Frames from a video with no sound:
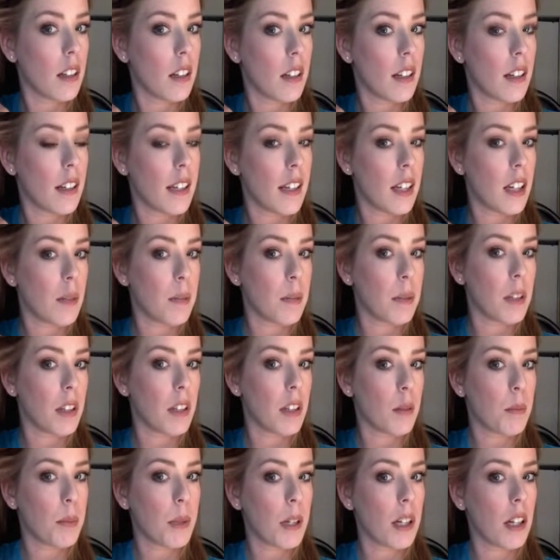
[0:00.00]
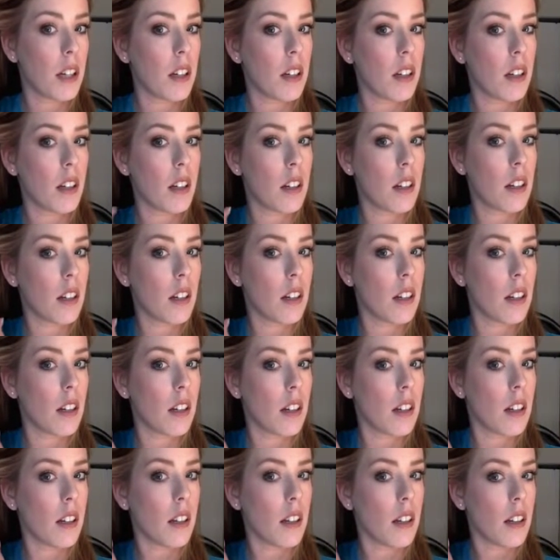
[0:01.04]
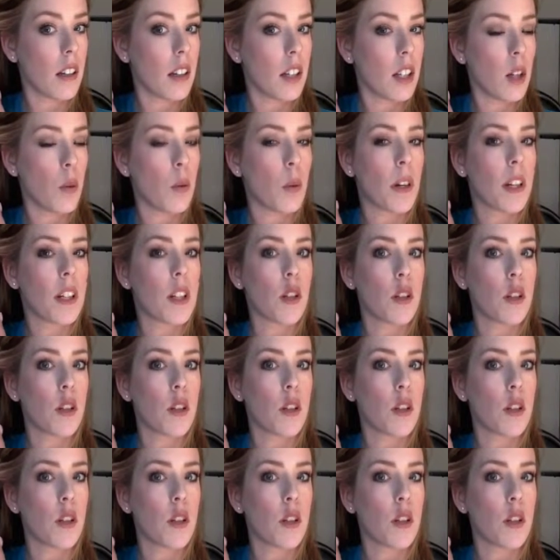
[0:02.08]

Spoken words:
let it heat up a little bit. You want to